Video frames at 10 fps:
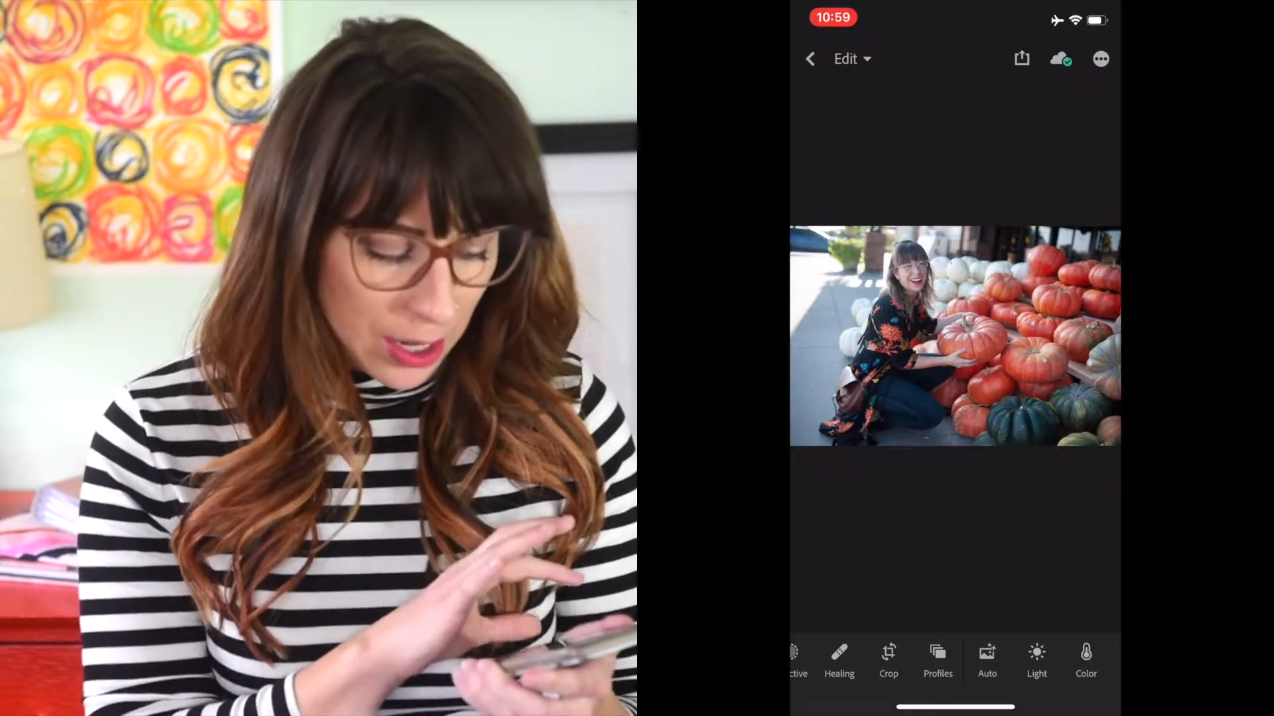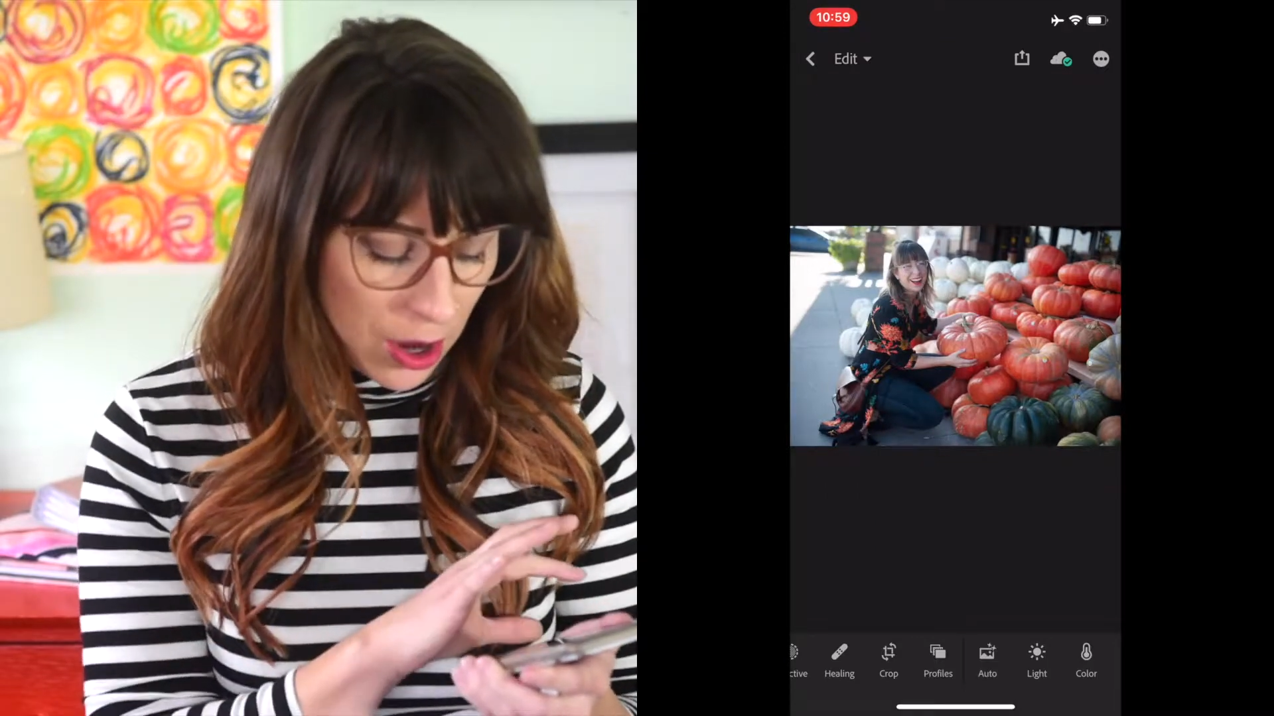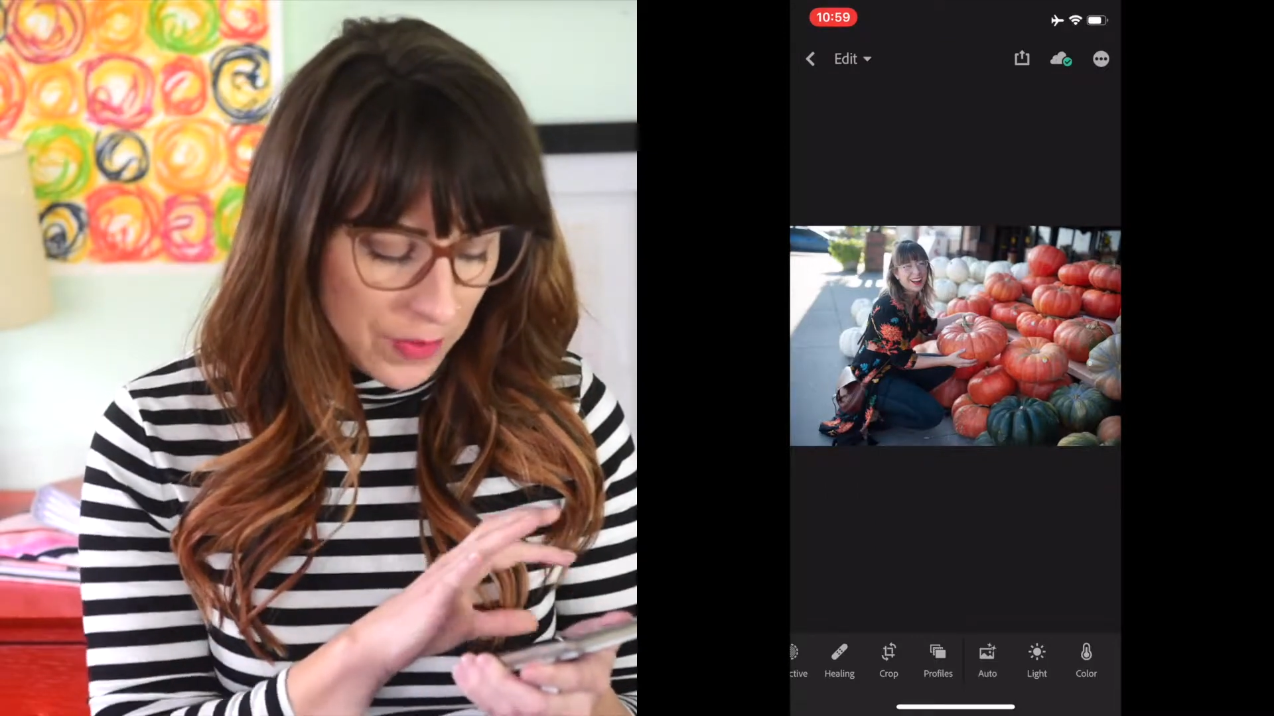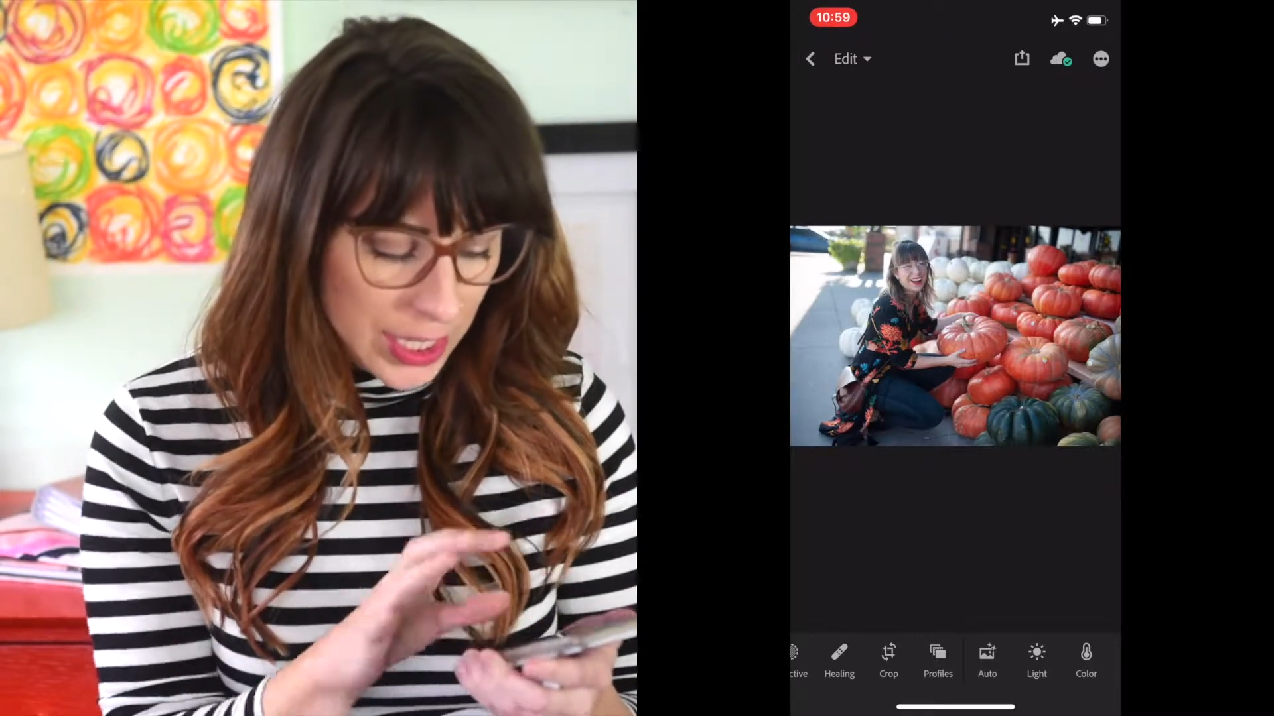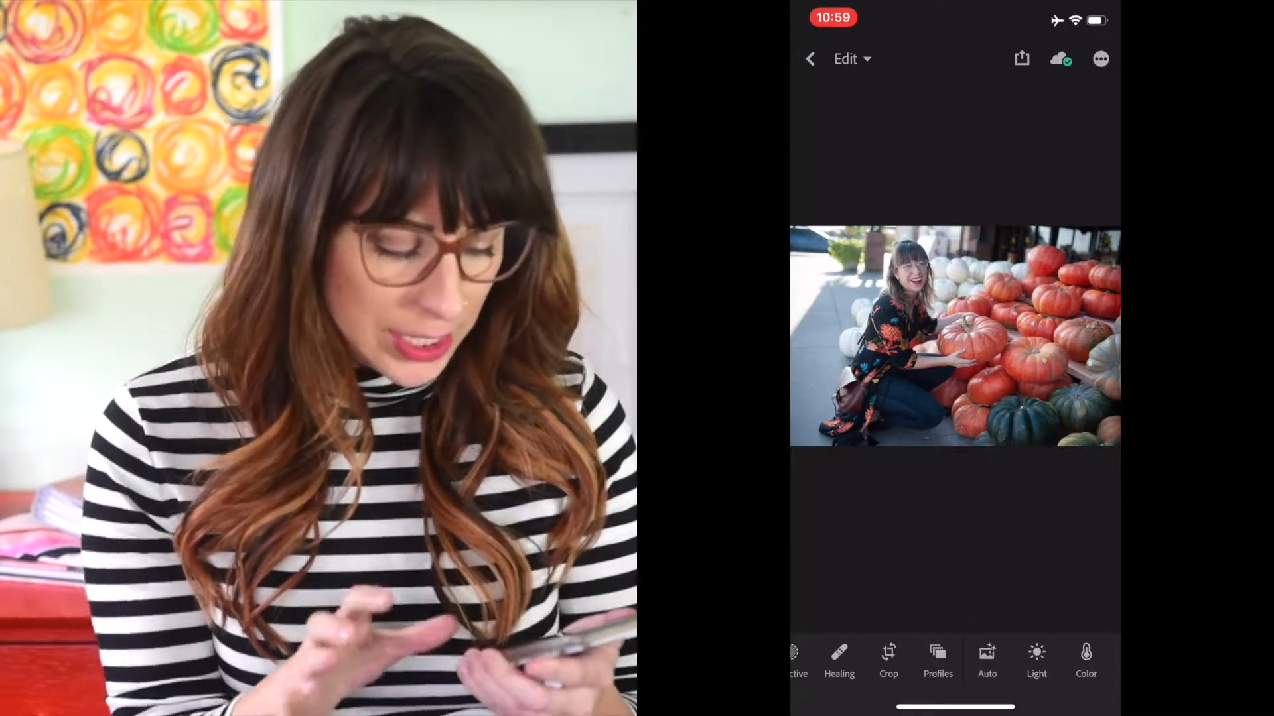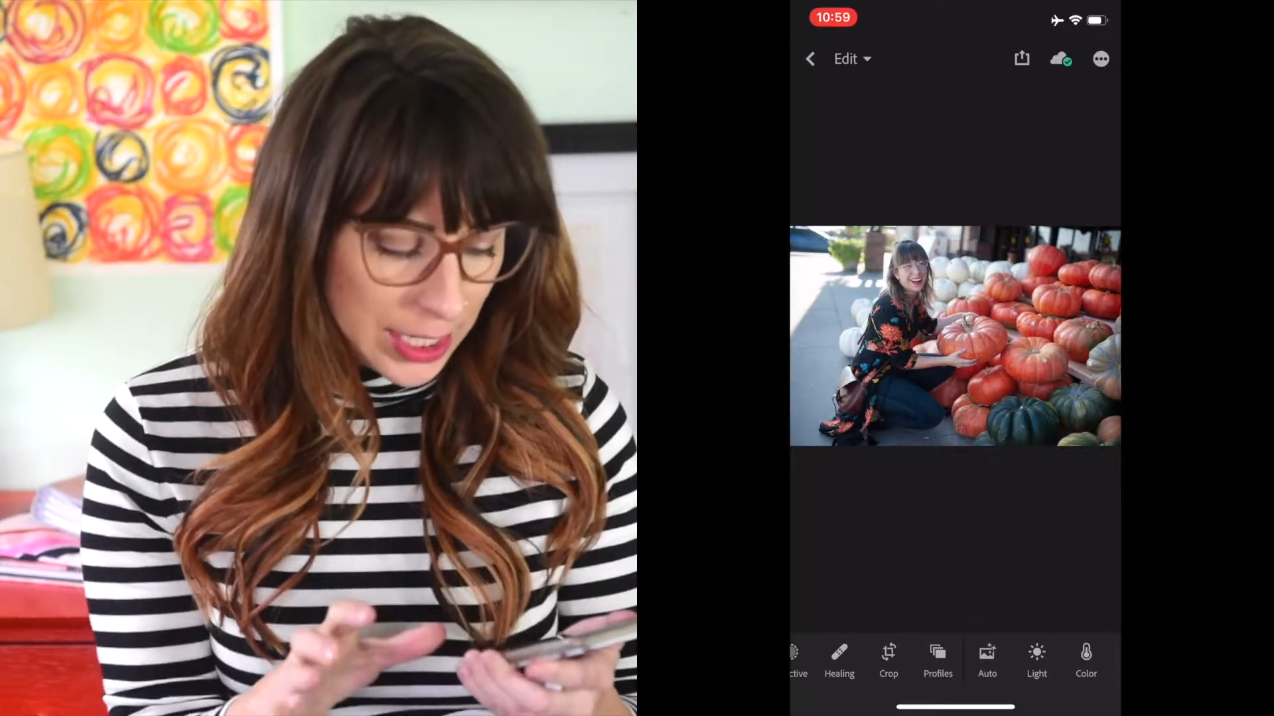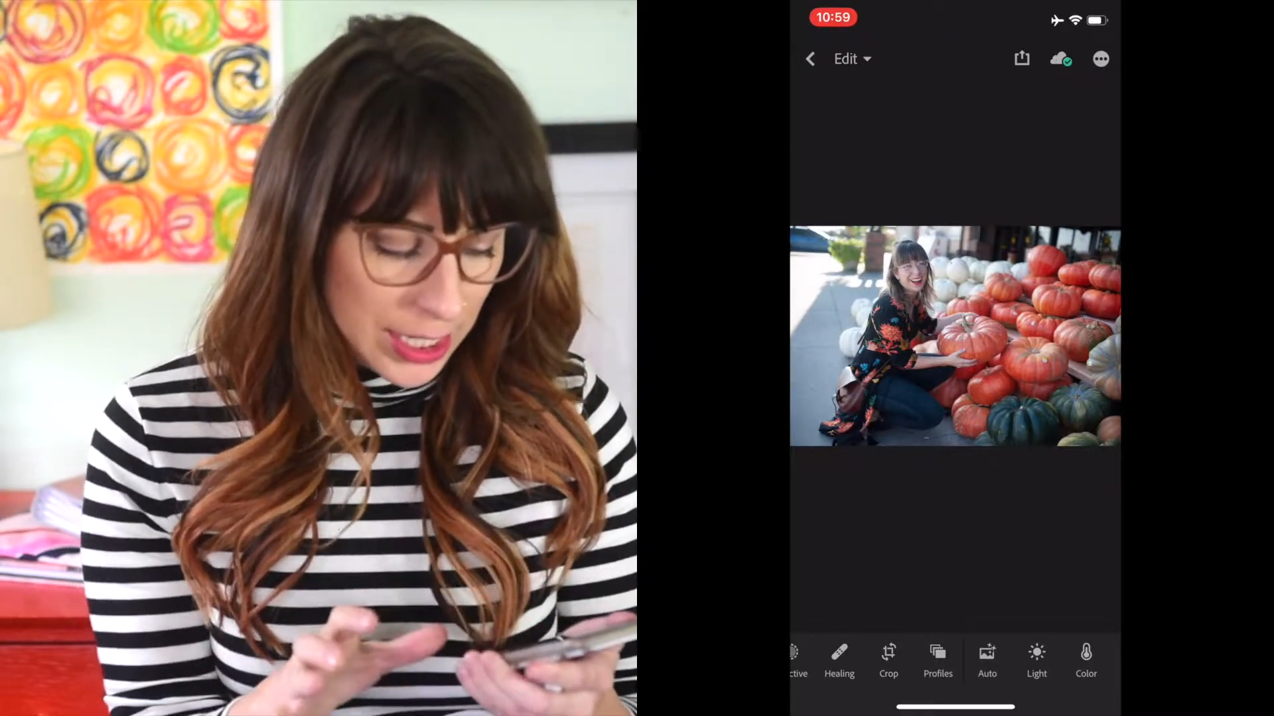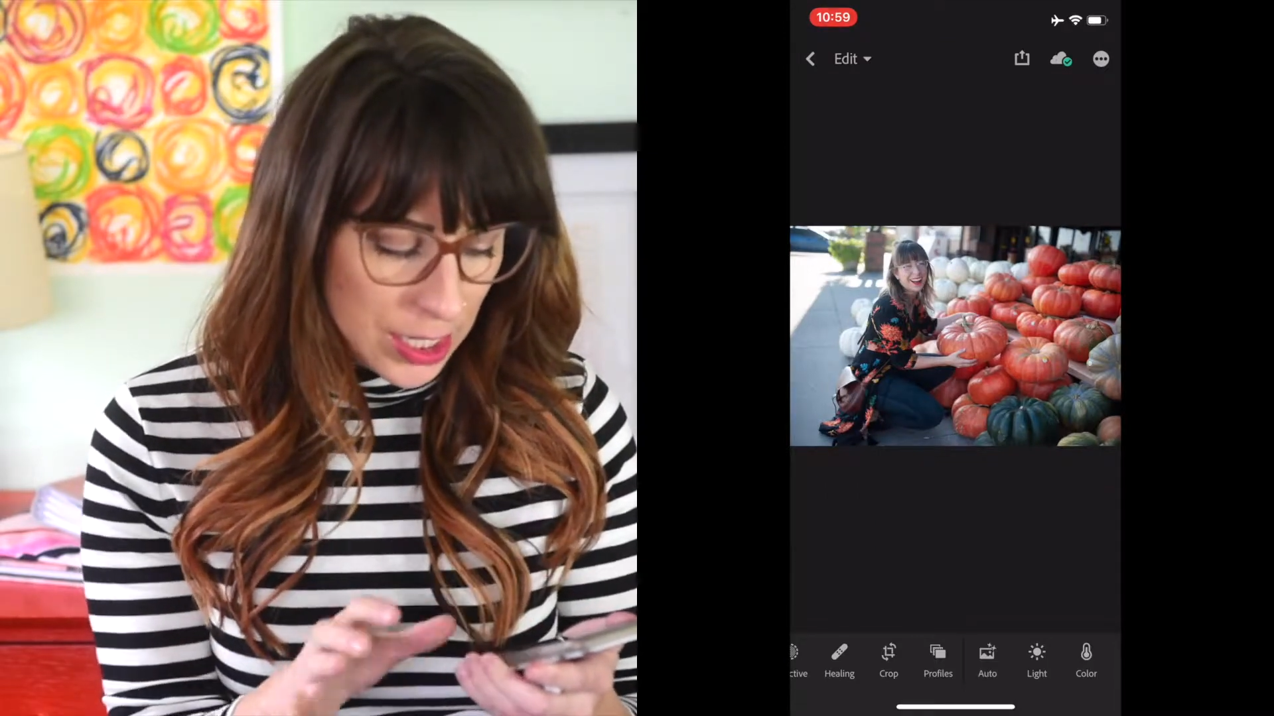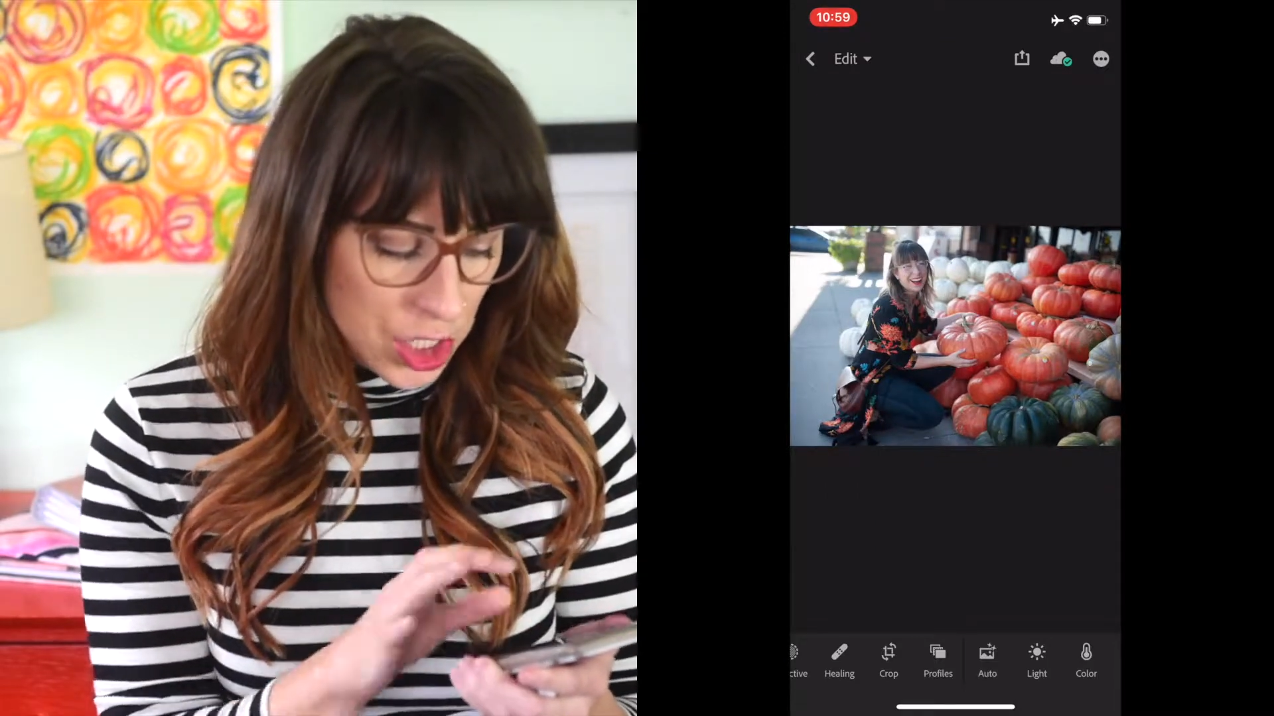obviously